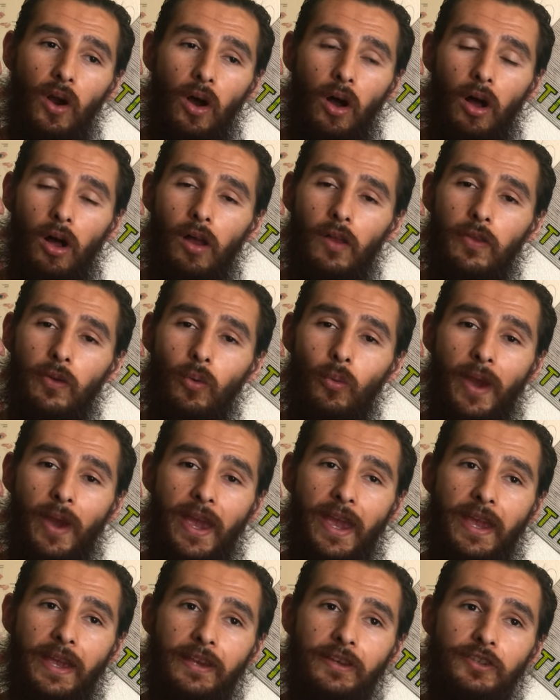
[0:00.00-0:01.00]
all the
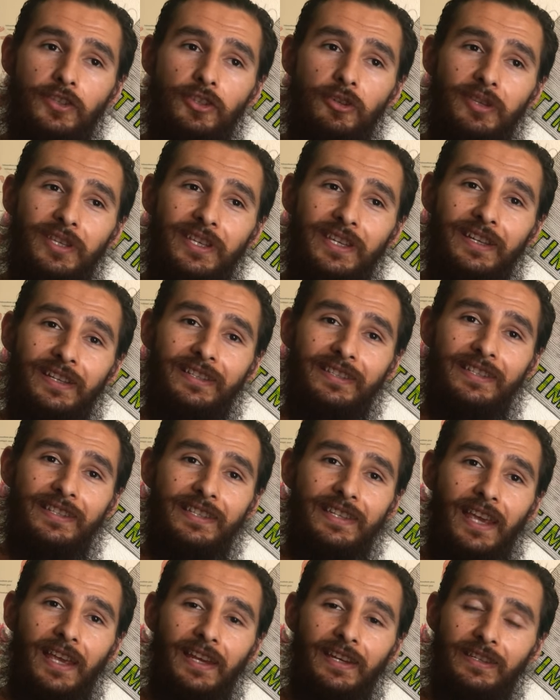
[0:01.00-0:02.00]
way to the
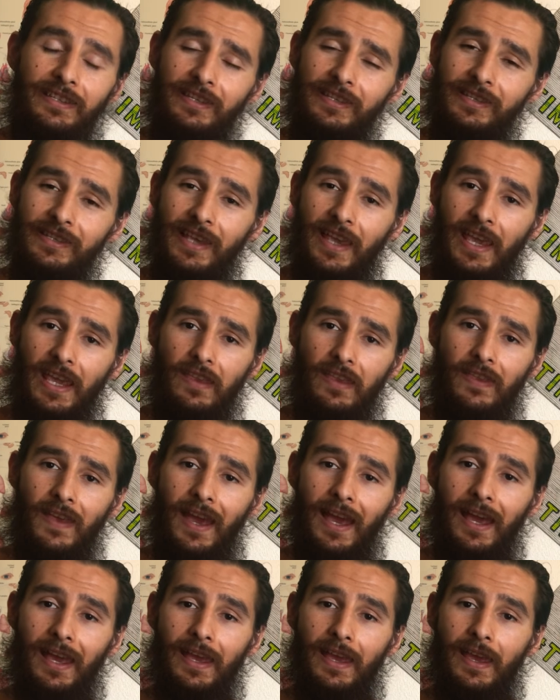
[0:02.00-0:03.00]
extent to say
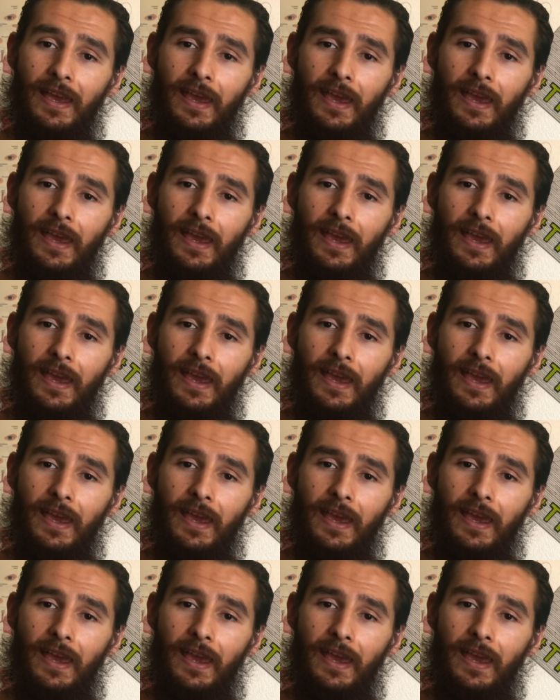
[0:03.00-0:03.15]
that